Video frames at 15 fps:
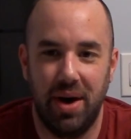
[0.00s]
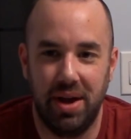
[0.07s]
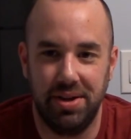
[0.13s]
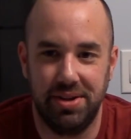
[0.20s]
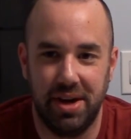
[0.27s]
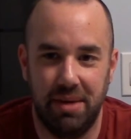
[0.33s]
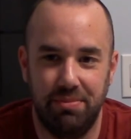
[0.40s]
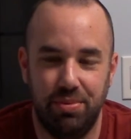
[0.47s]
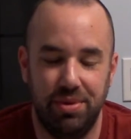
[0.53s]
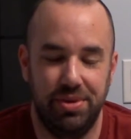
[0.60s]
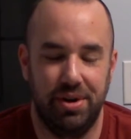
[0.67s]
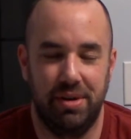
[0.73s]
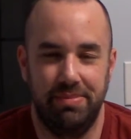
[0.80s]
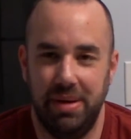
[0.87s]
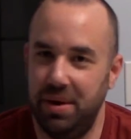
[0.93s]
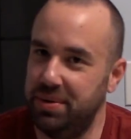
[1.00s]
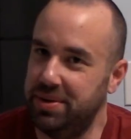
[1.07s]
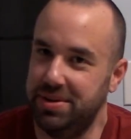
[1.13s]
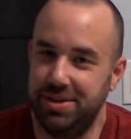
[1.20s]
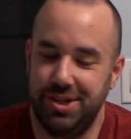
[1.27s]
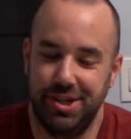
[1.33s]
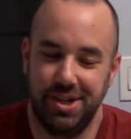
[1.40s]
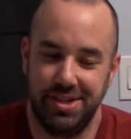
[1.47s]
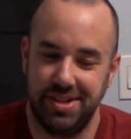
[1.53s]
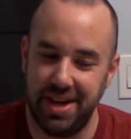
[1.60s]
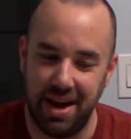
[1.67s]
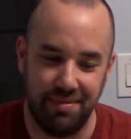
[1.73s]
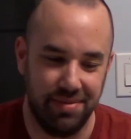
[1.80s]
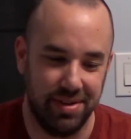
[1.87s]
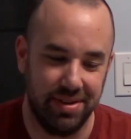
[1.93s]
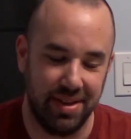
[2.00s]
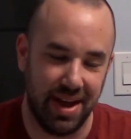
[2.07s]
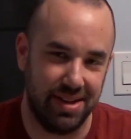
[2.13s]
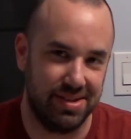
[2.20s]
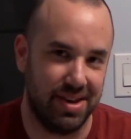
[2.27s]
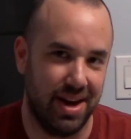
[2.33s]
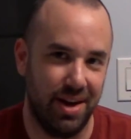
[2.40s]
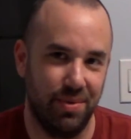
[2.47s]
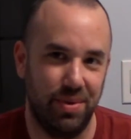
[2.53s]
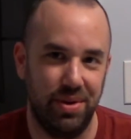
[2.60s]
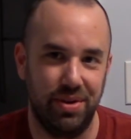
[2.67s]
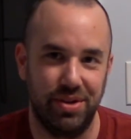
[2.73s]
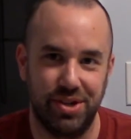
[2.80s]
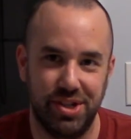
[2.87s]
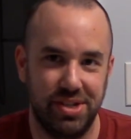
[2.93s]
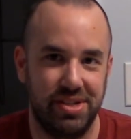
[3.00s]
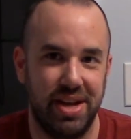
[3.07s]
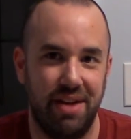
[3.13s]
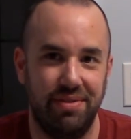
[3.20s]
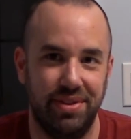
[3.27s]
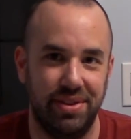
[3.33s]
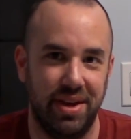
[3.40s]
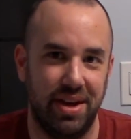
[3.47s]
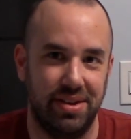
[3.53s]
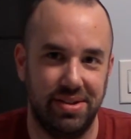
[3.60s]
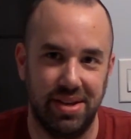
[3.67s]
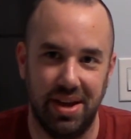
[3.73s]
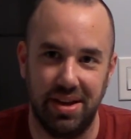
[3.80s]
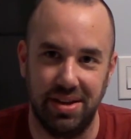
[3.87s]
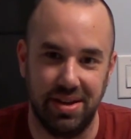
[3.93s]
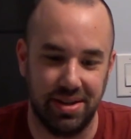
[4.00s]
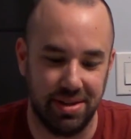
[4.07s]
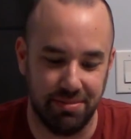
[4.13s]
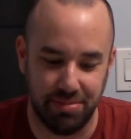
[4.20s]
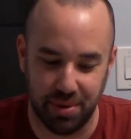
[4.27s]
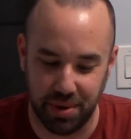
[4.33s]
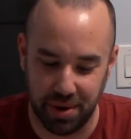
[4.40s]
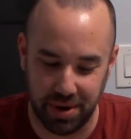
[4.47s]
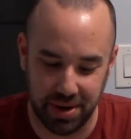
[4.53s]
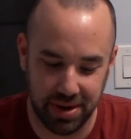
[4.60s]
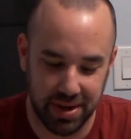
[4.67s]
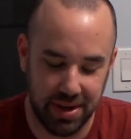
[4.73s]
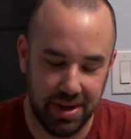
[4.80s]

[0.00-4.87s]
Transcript: end up with your opponent just having that Tywin or just having that Danny on the board,